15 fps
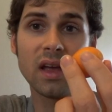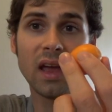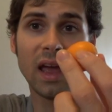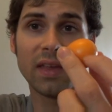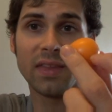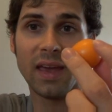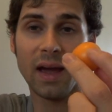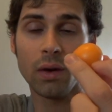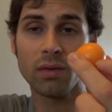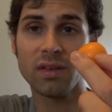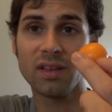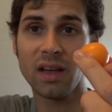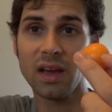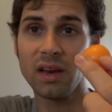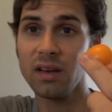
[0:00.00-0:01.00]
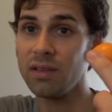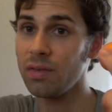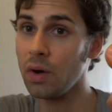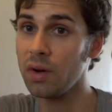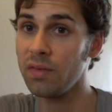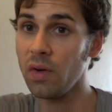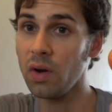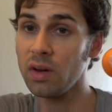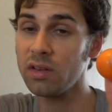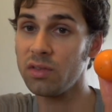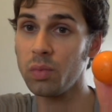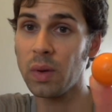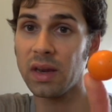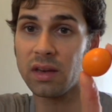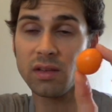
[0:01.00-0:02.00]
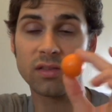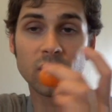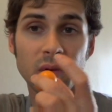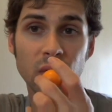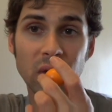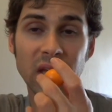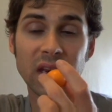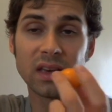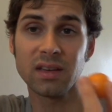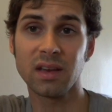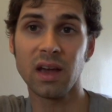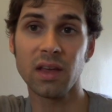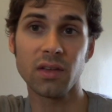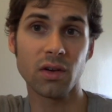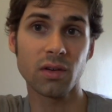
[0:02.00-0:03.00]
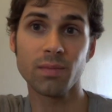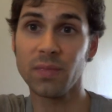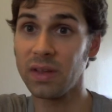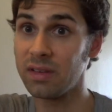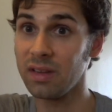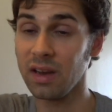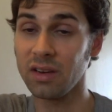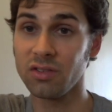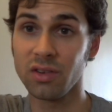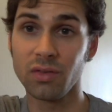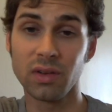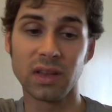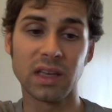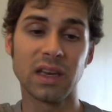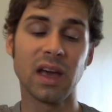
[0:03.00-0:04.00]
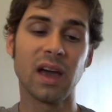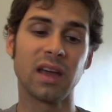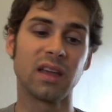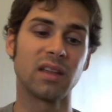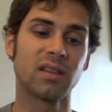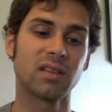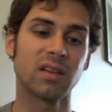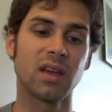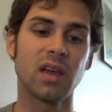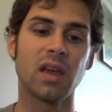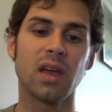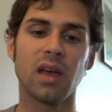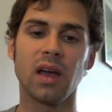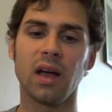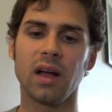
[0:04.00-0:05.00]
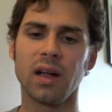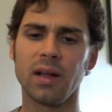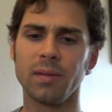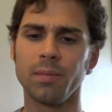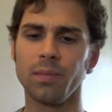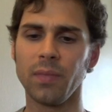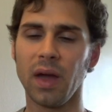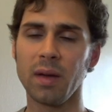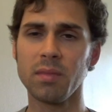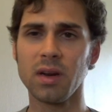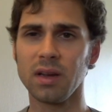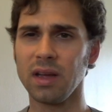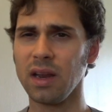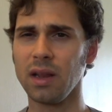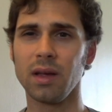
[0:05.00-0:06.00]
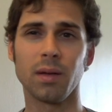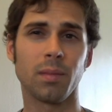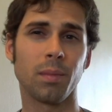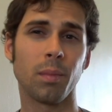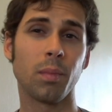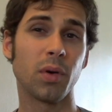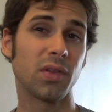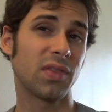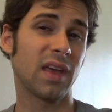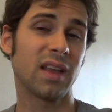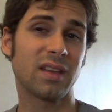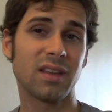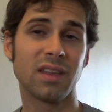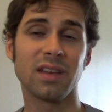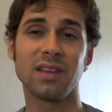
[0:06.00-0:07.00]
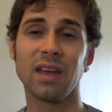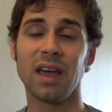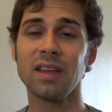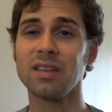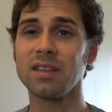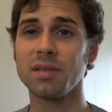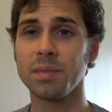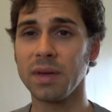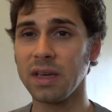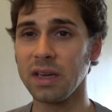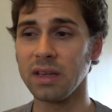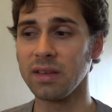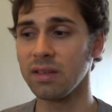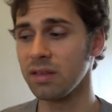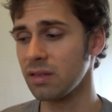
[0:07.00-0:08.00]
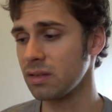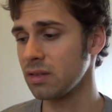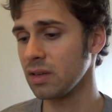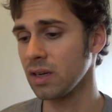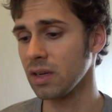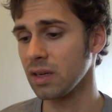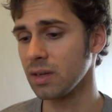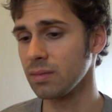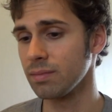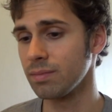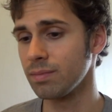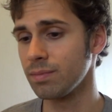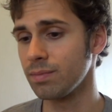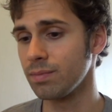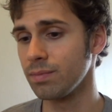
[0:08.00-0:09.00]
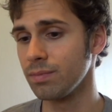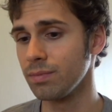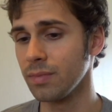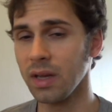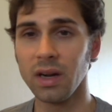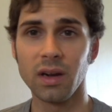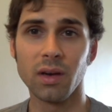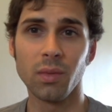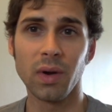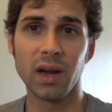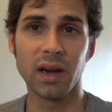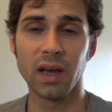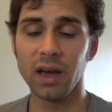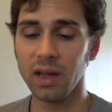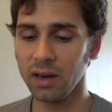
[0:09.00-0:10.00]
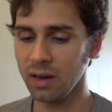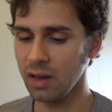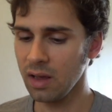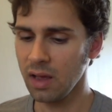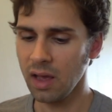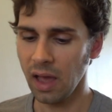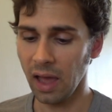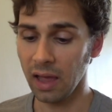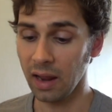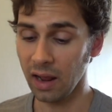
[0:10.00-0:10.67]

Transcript: and the outside is very, very sweet. So when you eat it together, it's actually really nice. I'm gonna kind of like put that to the test because I don't know, why not? And